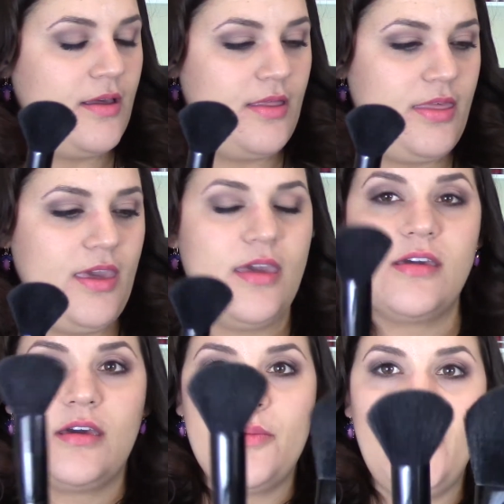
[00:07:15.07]
the
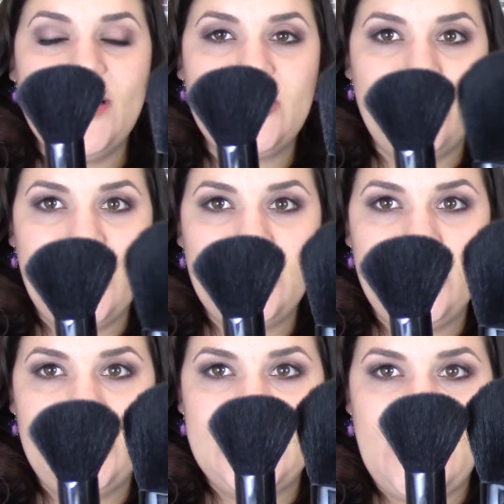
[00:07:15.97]
complexion brush,
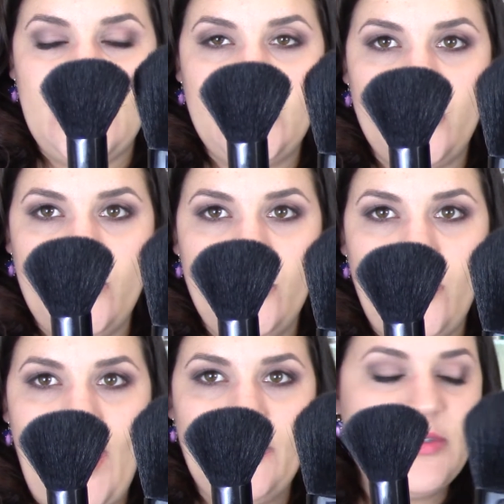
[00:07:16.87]
which is like a true
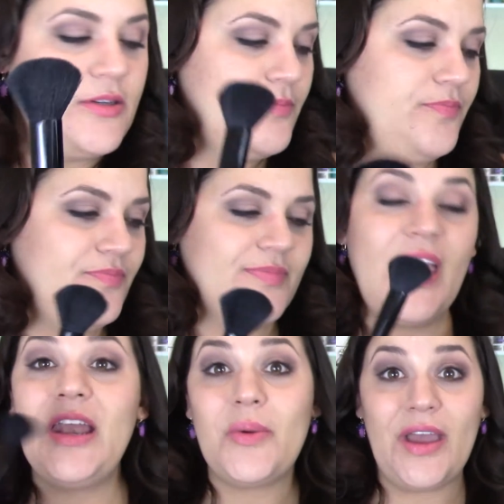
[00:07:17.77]
round.
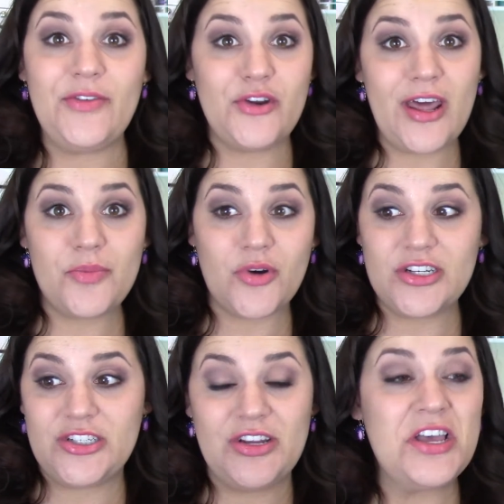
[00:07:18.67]
Anyway, if you're not a
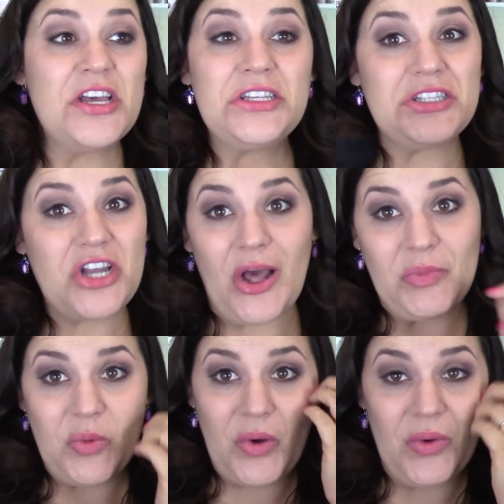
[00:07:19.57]
brush snob,
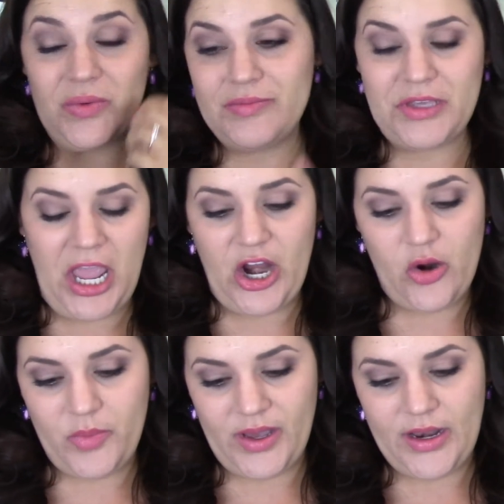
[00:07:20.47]
you won't care,
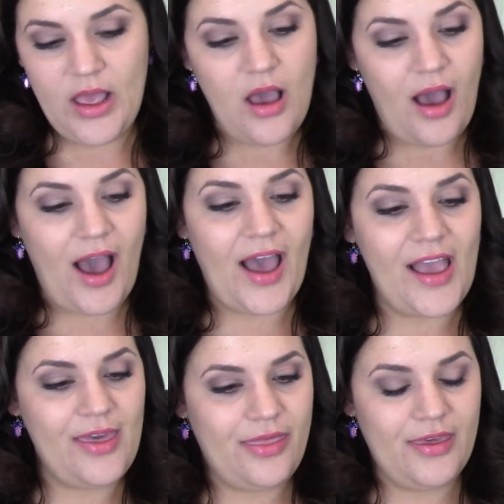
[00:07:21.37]
but
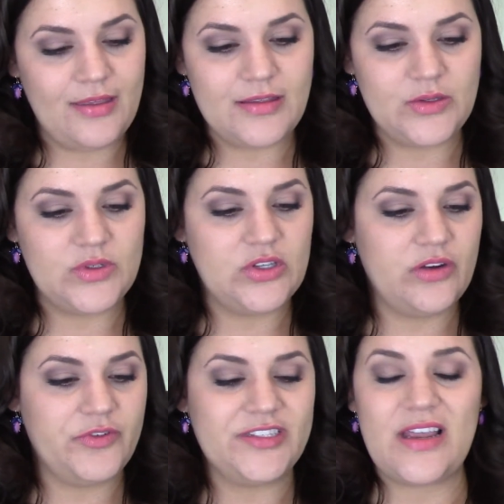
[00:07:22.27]
I think that this one's
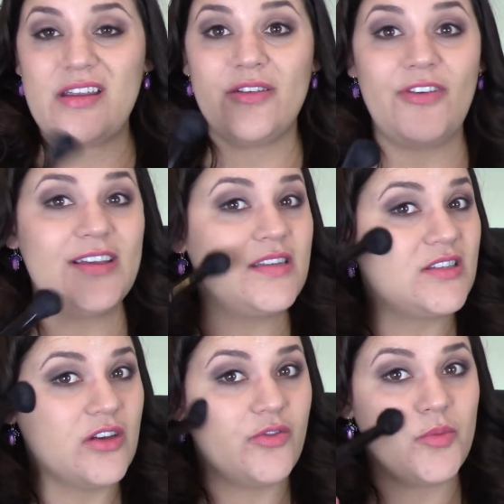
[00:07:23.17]
good for setting your face. It's
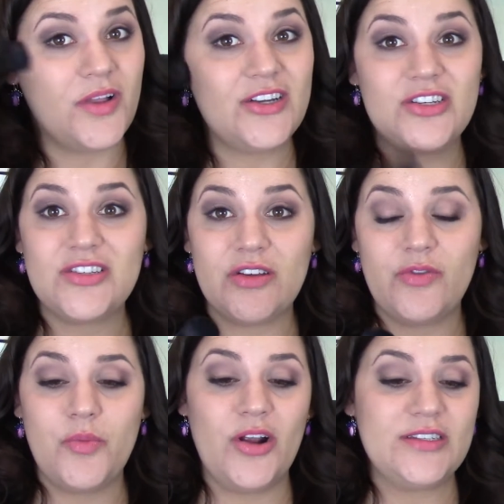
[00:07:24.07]
good for blush. It's good
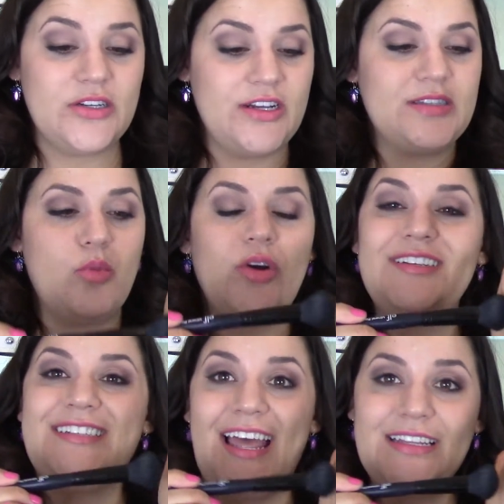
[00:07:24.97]
for bronzer. It's more
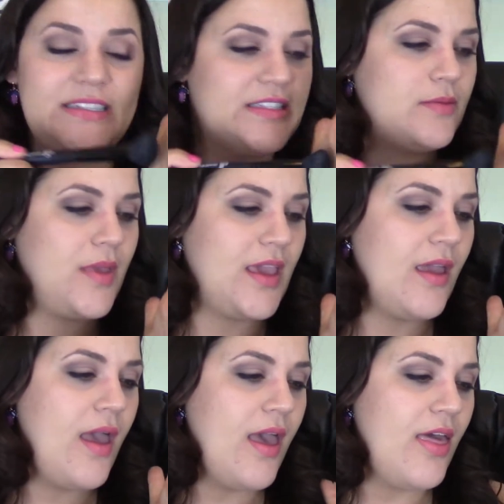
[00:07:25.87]
dense to
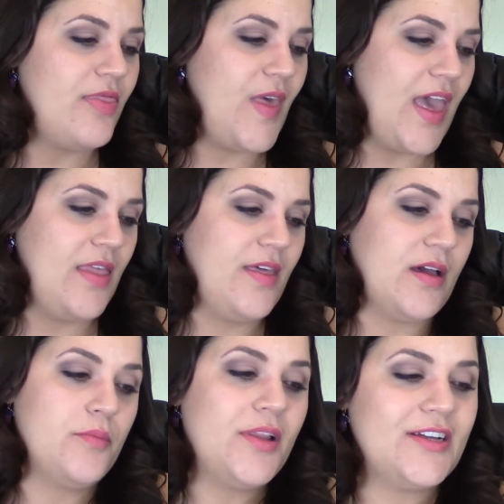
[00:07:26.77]
me than the
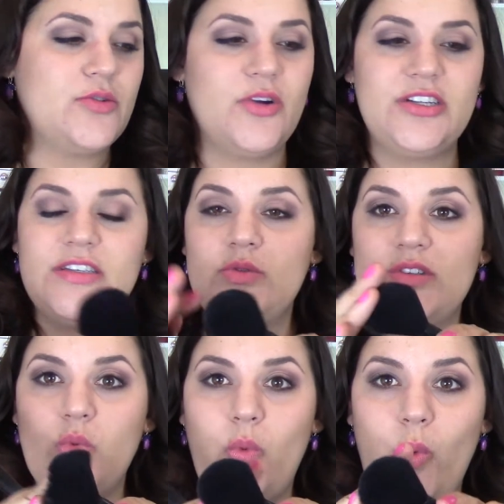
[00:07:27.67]
complexion brush. This
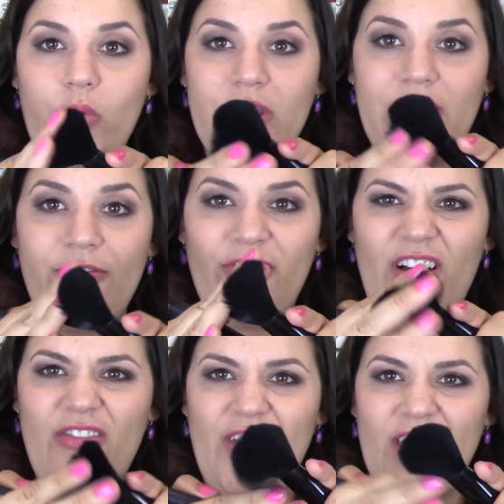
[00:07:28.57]
one's really
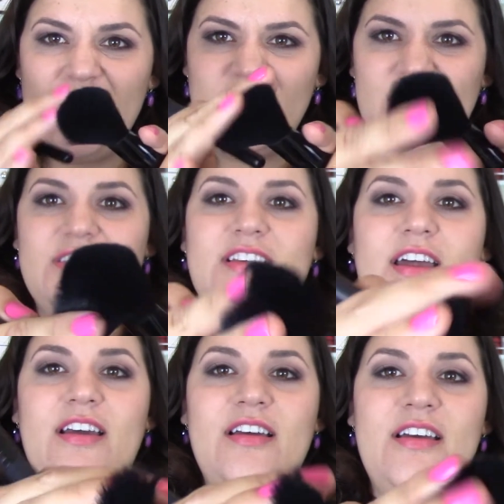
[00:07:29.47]
fluffy and you can just
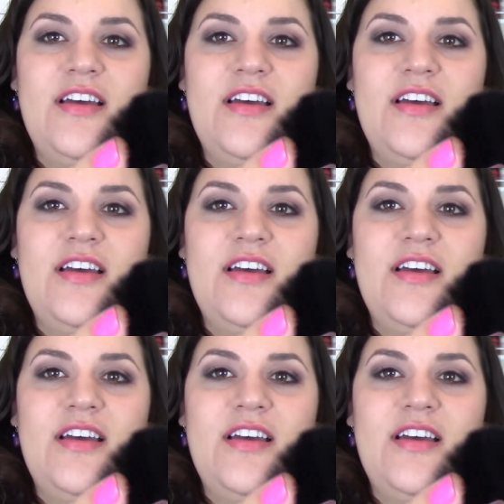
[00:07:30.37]
kind of